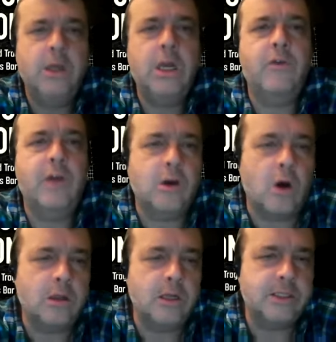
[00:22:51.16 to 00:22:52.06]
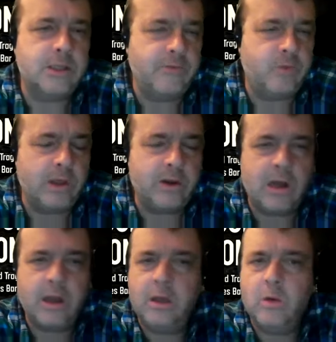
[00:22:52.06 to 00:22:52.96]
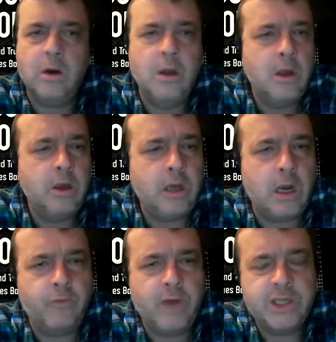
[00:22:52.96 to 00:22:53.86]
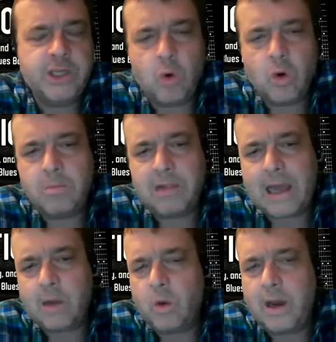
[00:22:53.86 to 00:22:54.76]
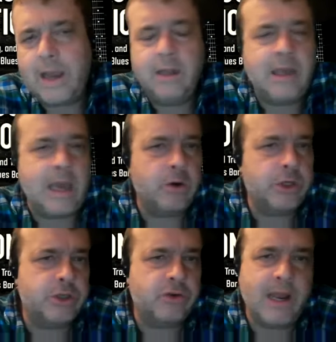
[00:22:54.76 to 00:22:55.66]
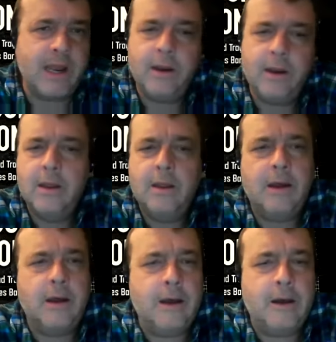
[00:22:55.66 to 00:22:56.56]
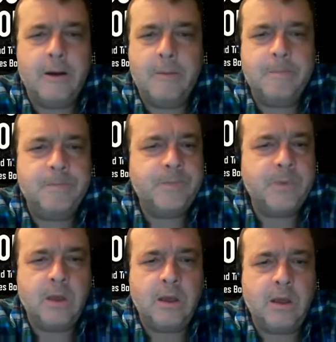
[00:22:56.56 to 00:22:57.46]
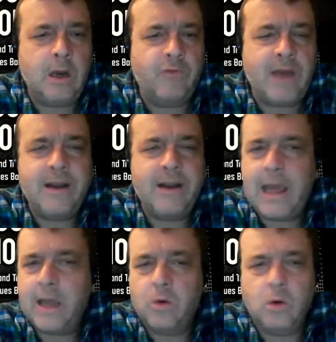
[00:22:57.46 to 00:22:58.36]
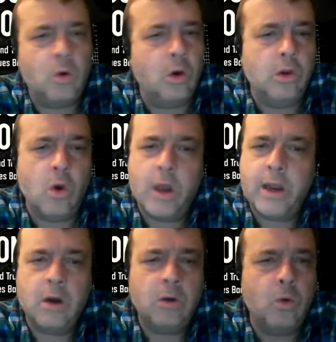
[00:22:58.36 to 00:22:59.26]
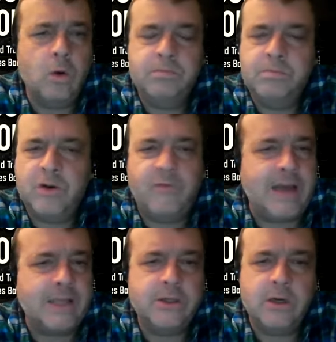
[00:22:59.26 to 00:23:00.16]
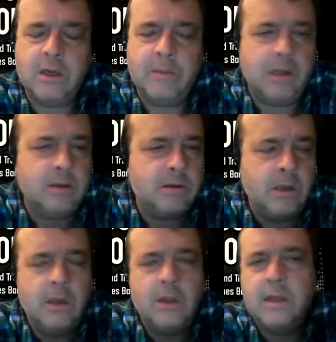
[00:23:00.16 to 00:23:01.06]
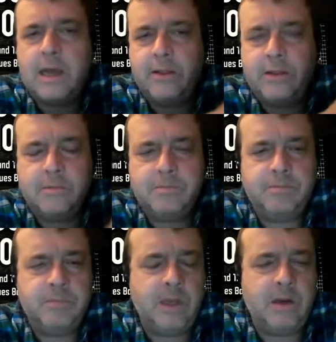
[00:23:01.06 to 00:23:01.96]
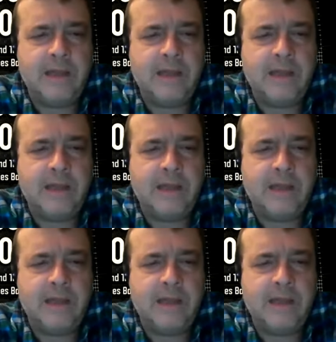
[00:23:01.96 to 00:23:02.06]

you know, regardless of whether or not you were you know rich, poor, black, white, gay or straight, um, you know, redneck or, or lawyer or professor. I mean, a lot of the you know